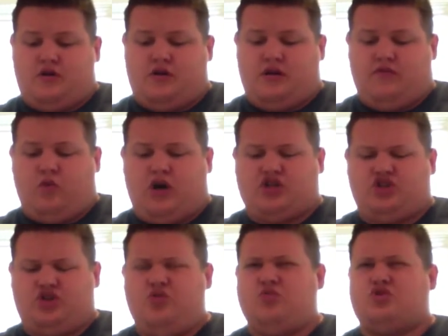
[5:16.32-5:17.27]
if
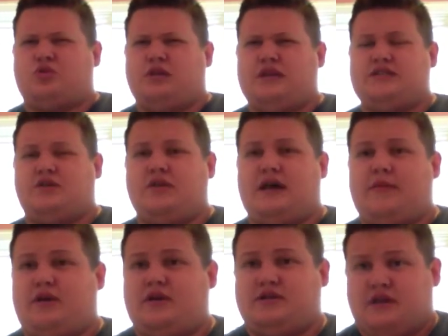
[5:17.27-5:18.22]
Watching You was released on that,
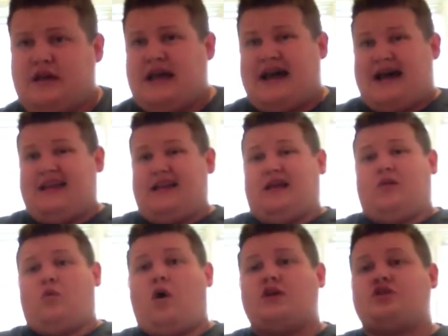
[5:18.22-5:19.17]
because I think
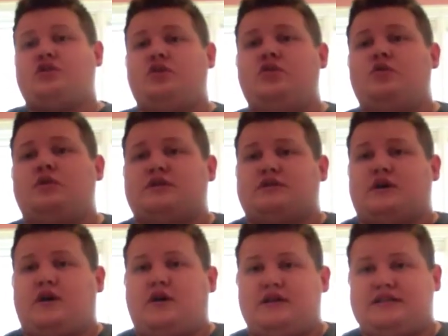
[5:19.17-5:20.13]
Watching You is
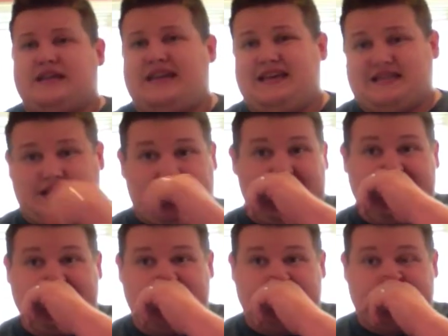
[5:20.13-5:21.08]
a Kiss
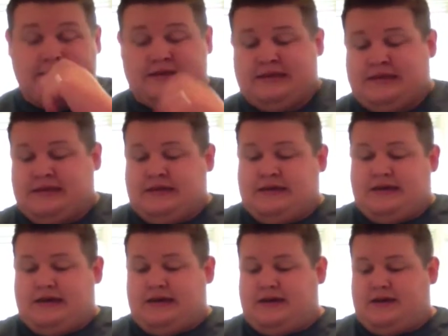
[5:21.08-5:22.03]
classic.
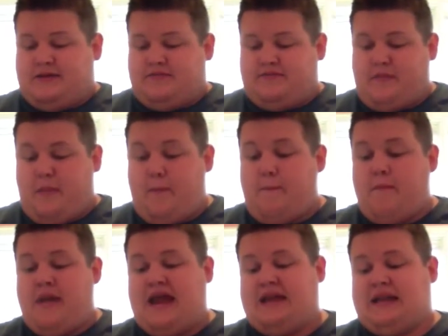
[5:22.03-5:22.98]

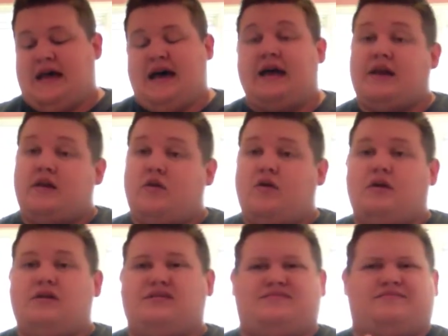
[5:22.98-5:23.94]
Mainline,
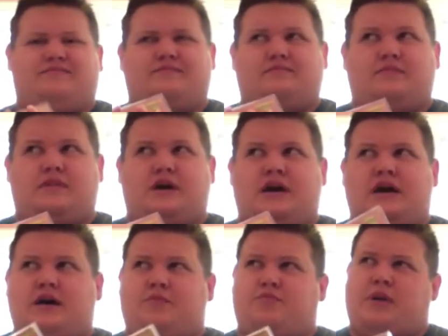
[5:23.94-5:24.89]

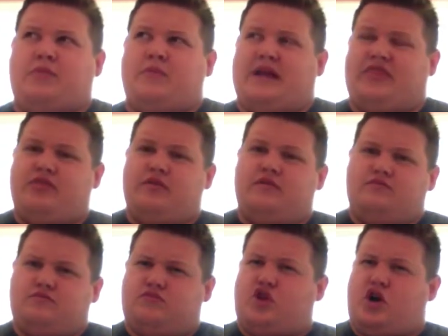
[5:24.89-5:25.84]
probably my
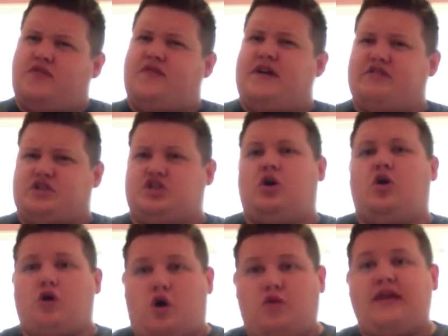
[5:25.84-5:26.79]
third favorite
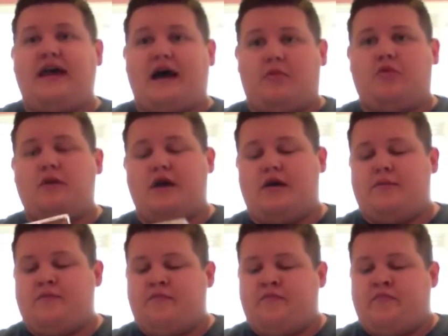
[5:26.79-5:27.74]
song on the album. Yeah,
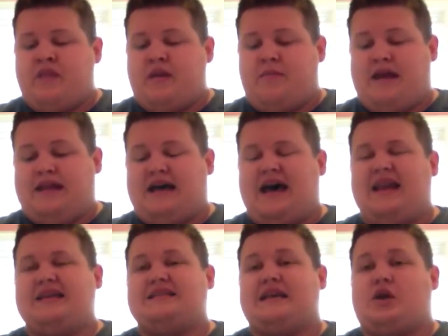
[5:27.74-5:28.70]

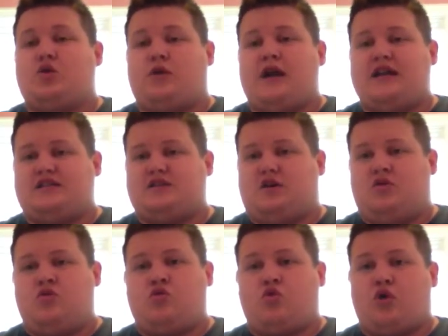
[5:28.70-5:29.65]
Mainline is a great
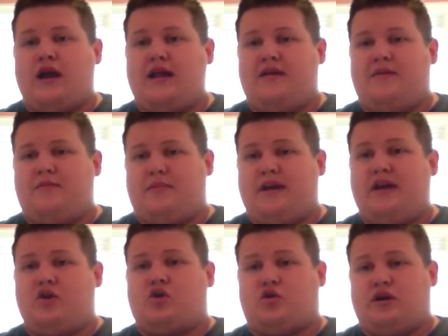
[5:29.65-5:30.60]
song, great
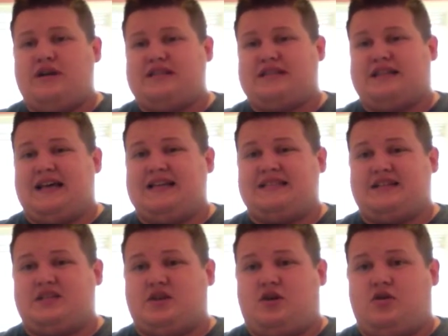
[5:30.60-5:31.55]
Peter Criss
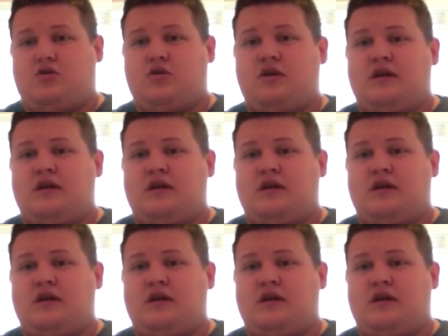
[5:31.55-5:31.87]
classic song,